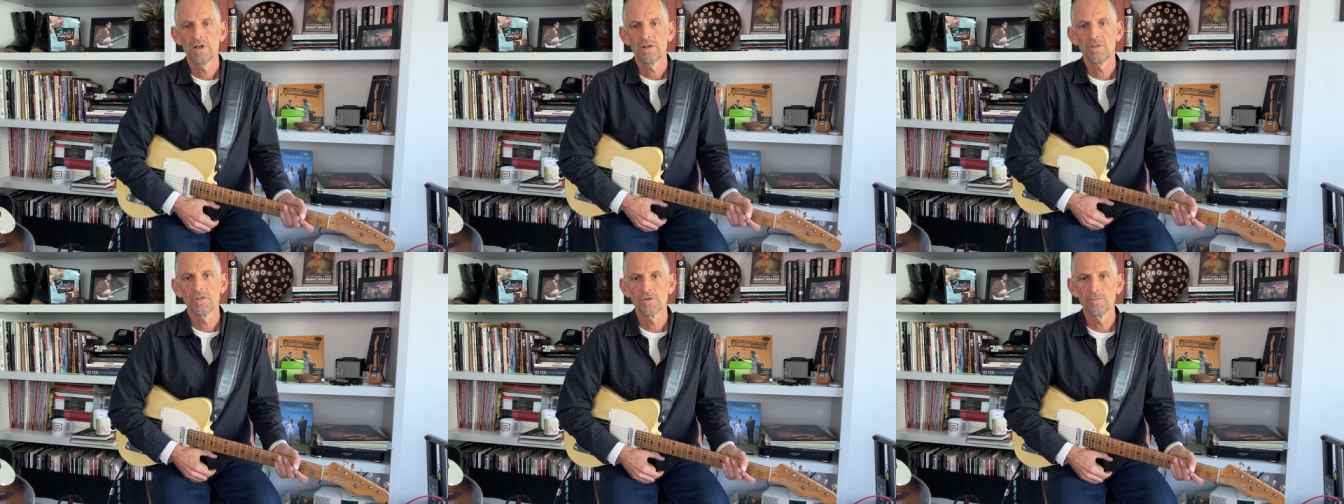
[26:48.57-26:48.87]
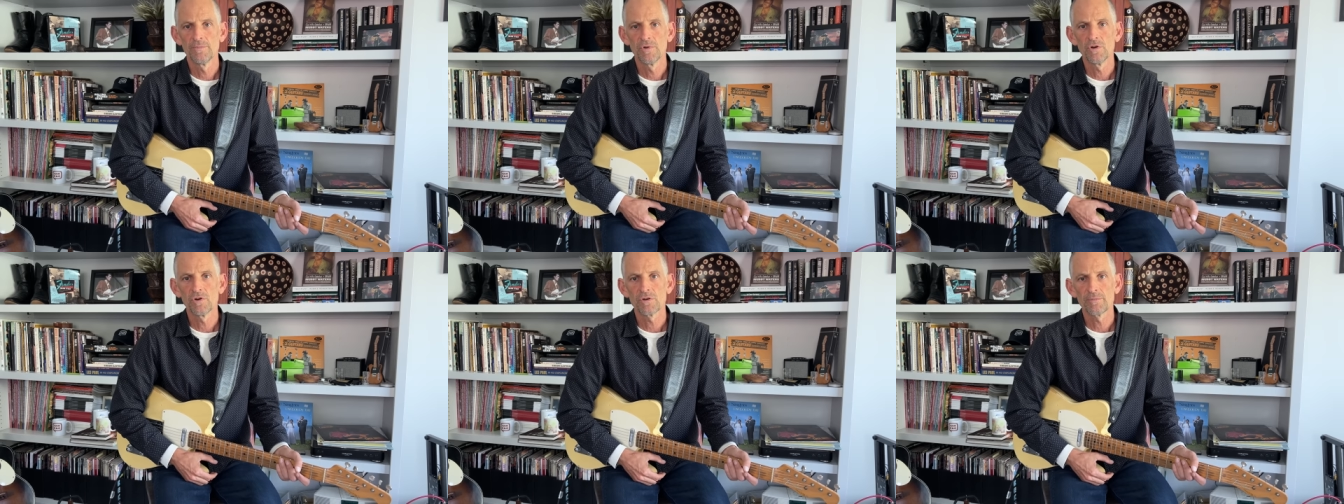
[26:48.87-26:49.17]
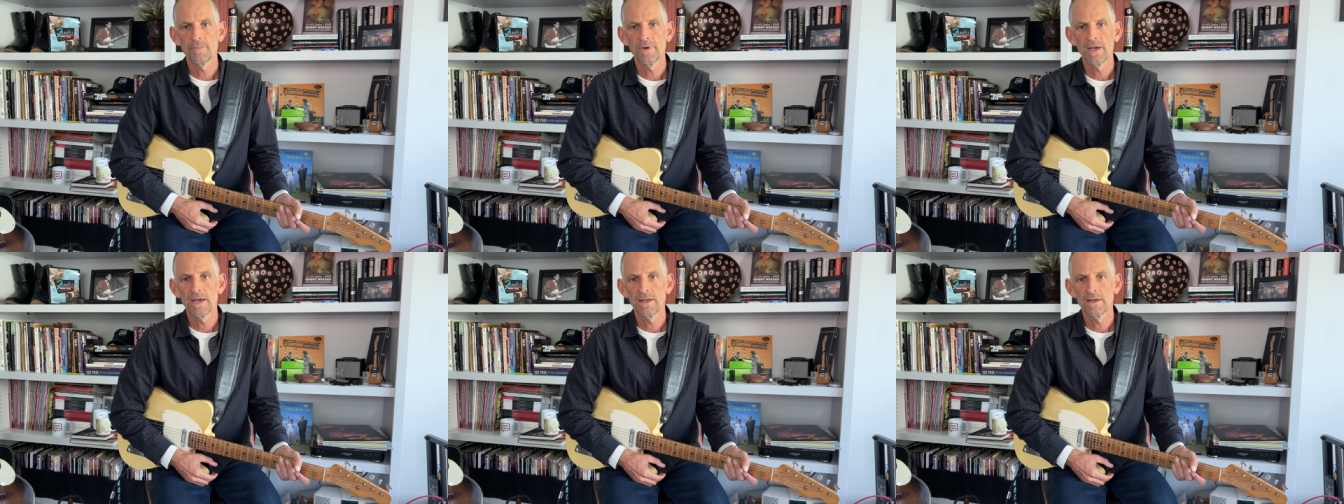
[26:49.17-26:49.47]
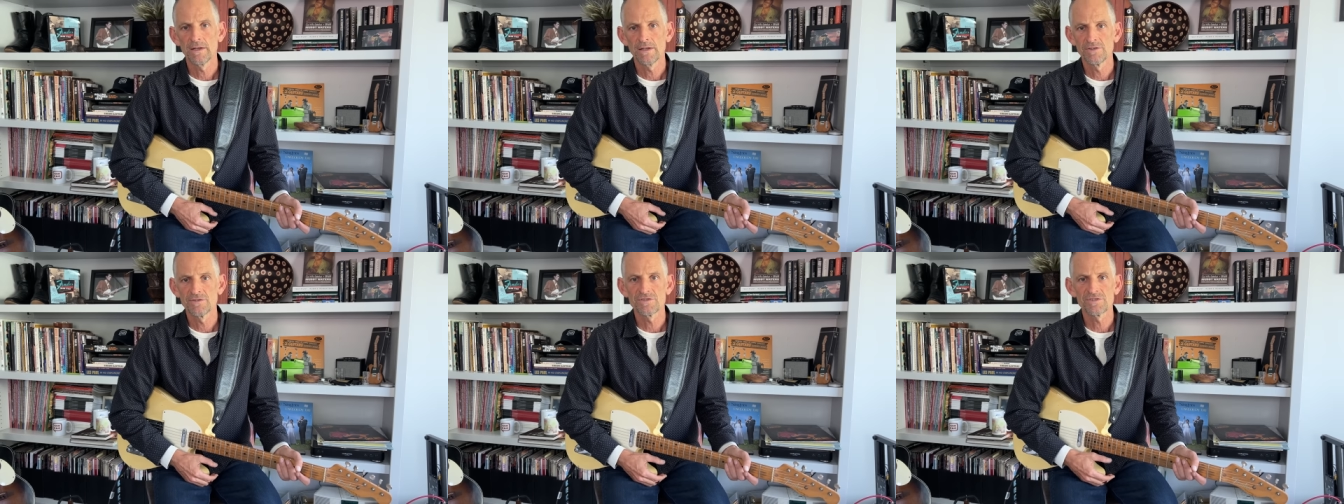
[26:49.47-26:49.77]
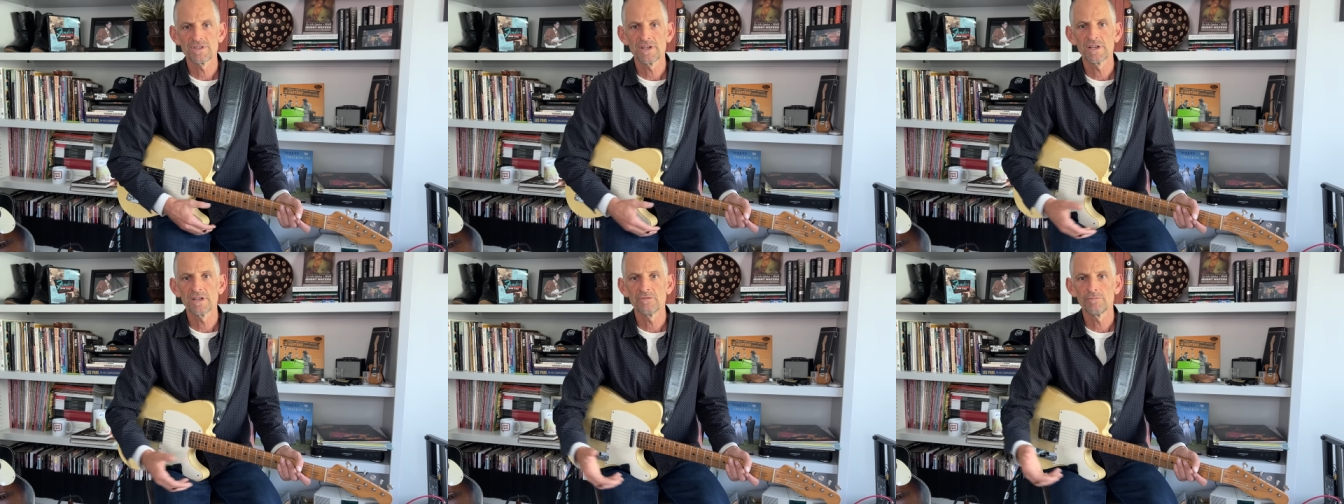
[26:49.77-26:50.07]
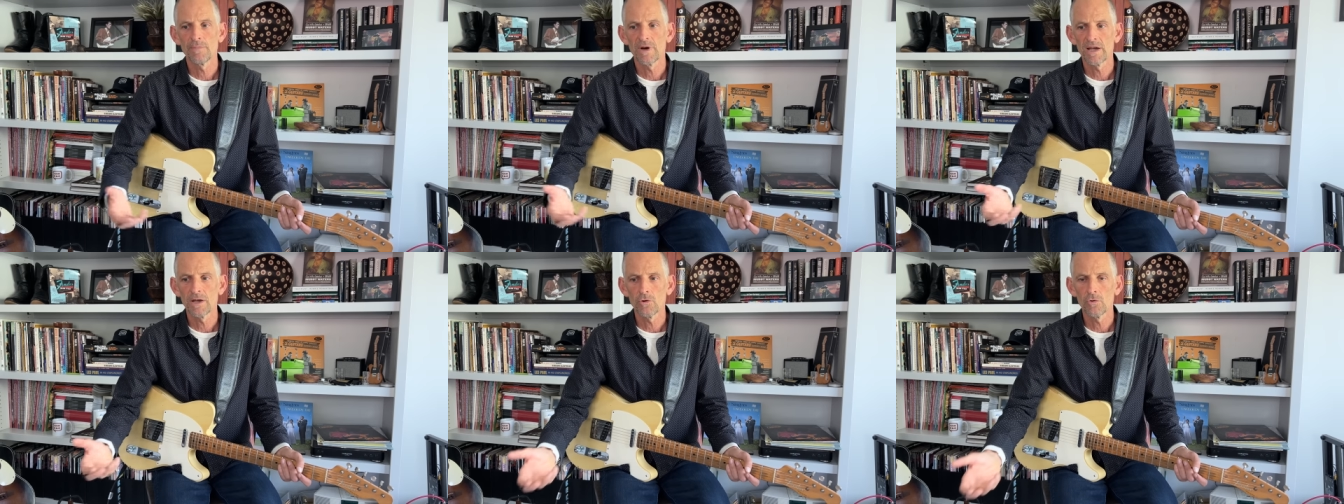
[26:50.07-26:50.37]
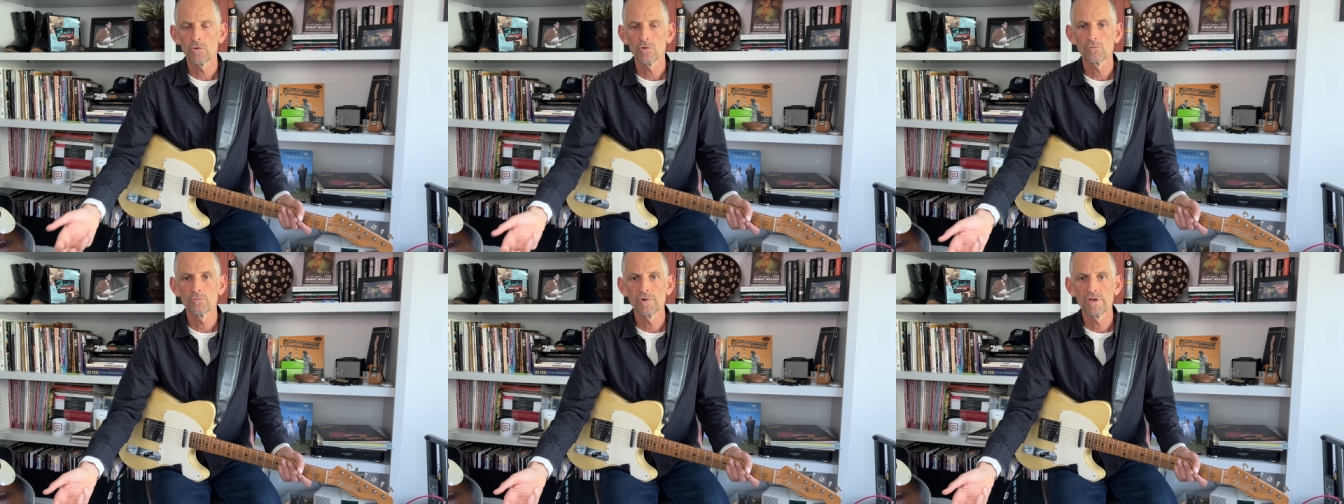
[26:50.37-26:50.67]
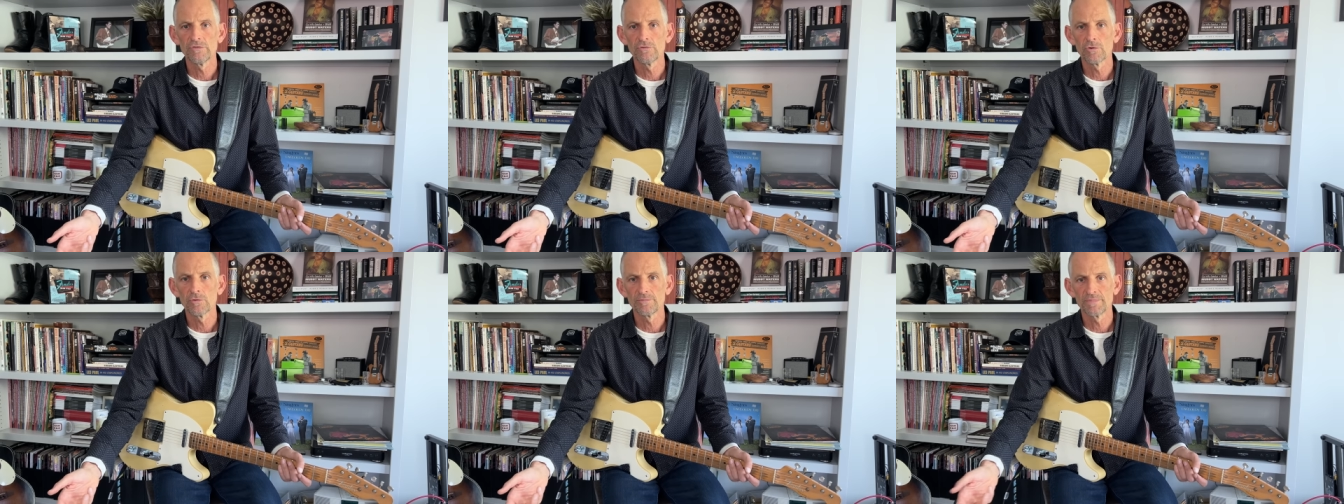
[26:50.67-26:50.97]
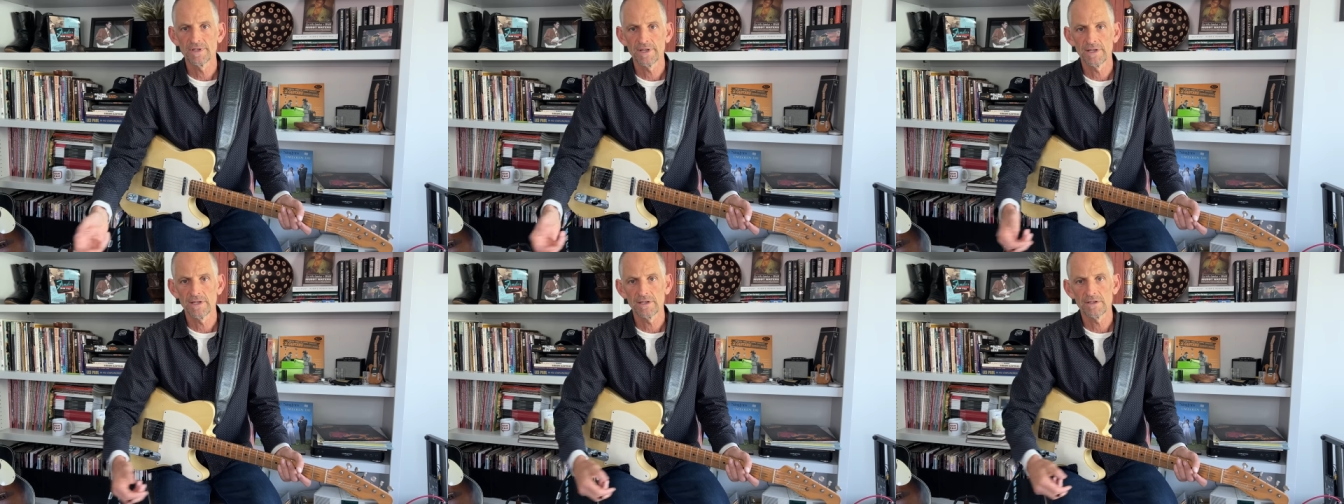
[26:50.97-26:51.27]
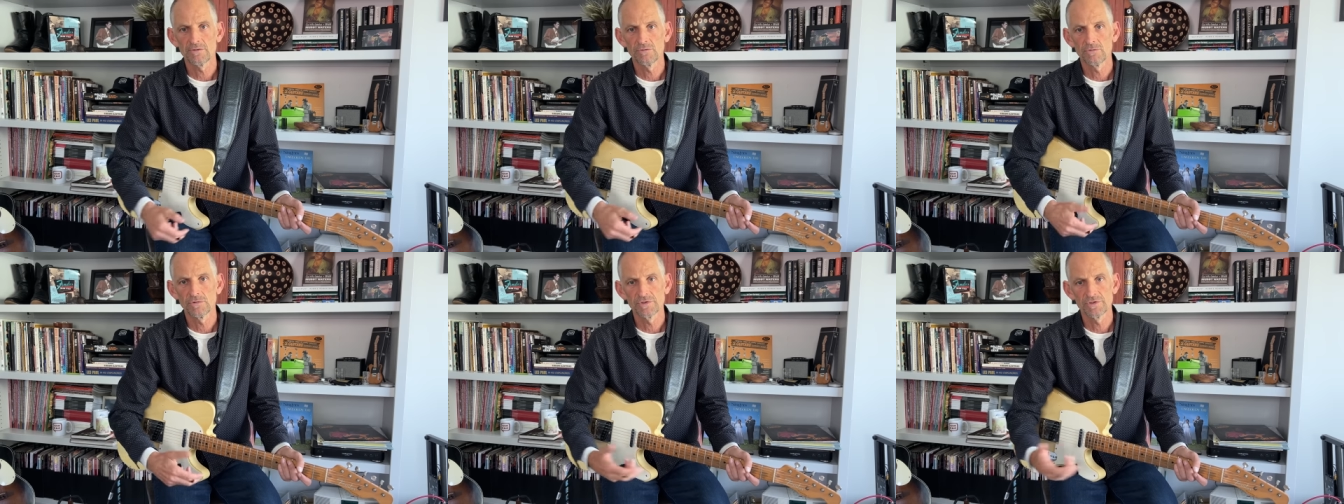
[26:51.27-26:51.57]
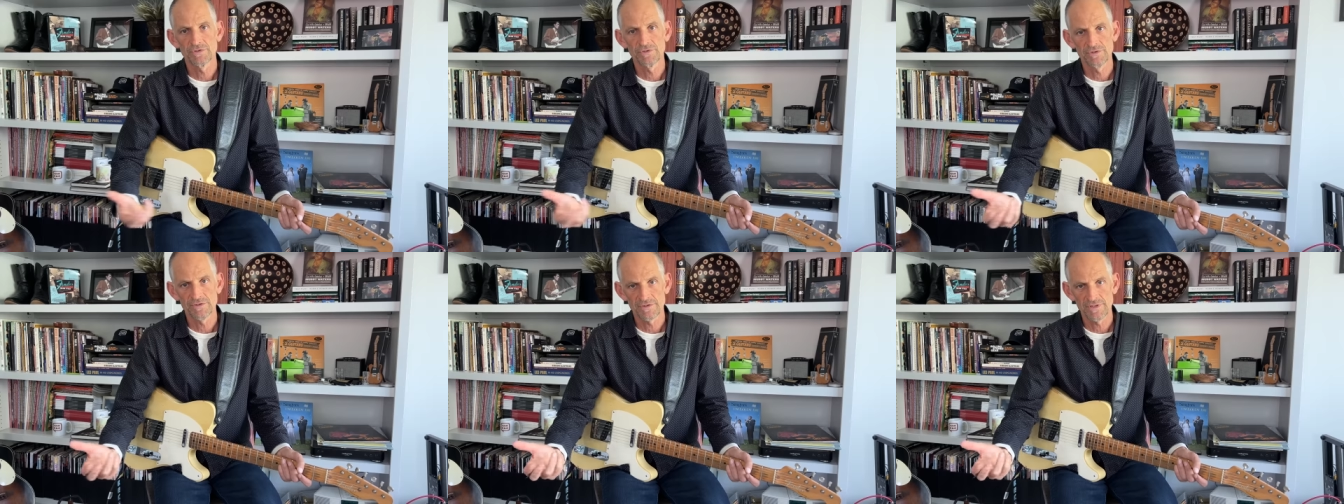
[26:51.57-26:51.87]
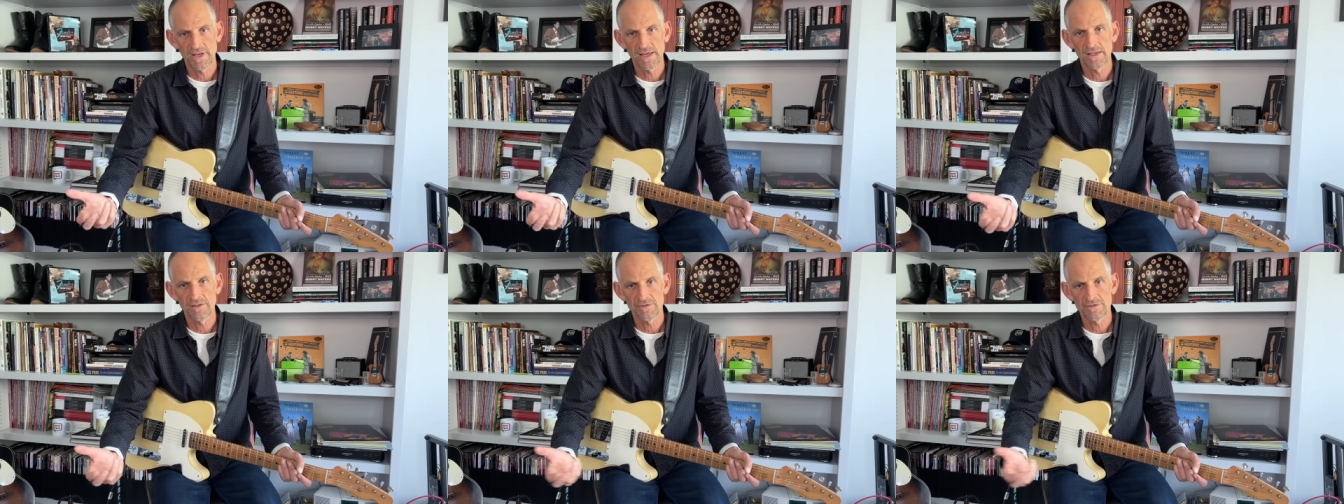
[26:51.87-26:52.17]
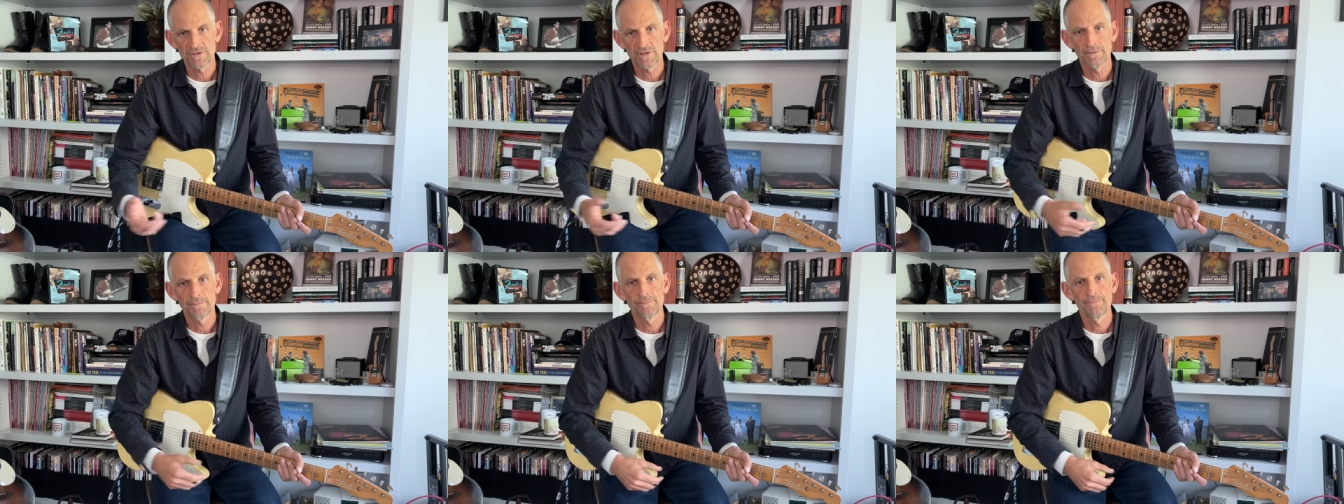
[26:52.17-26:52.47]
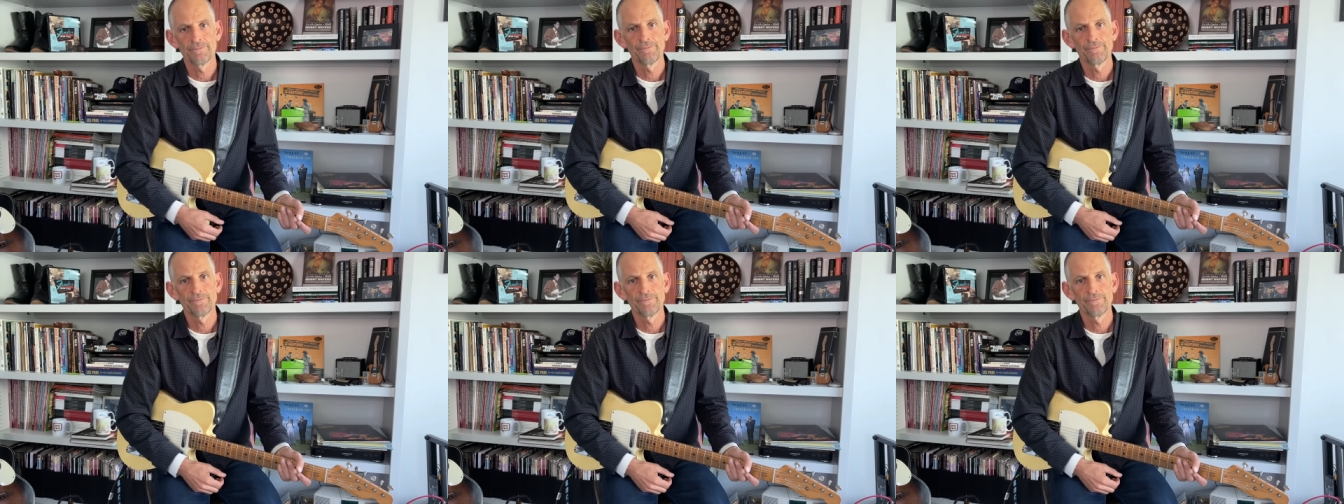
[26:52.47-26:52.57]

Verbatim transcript: the Milkman instead of my old reverb tank, which is saying something.